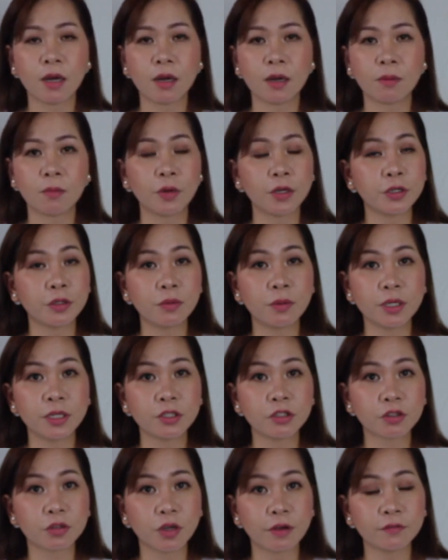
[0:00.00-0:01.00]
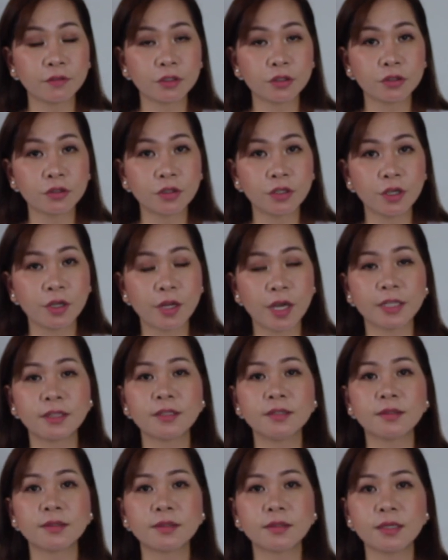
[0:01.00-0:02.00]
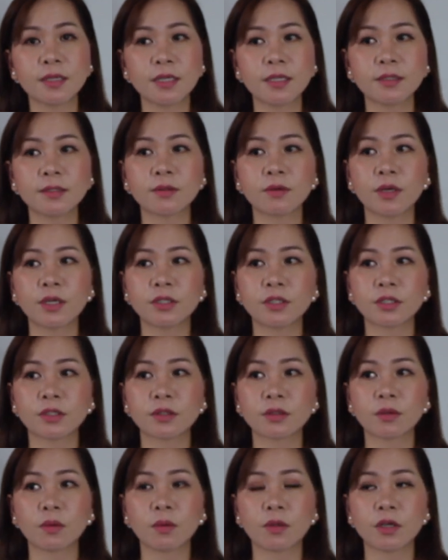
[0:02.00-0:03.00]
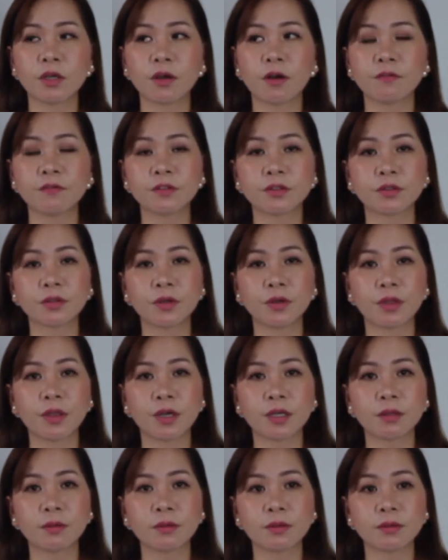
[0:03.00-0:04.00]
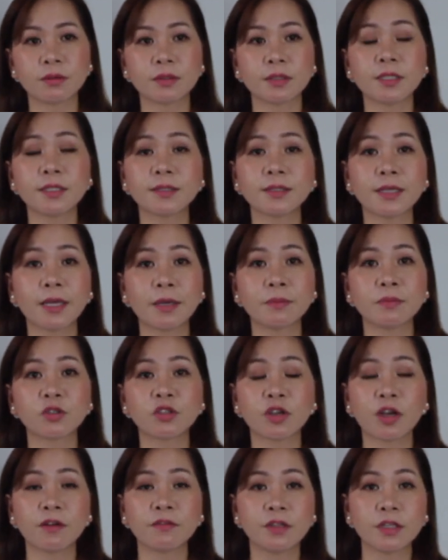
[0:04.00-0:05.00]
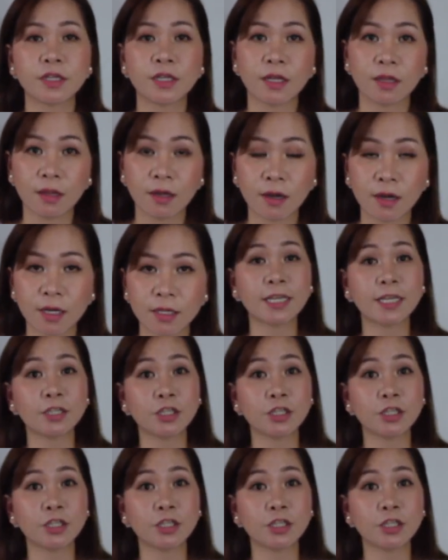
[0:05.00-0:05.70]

why do you want to travel to the United States? So I just told the officer that since I'm traveling a lot, I can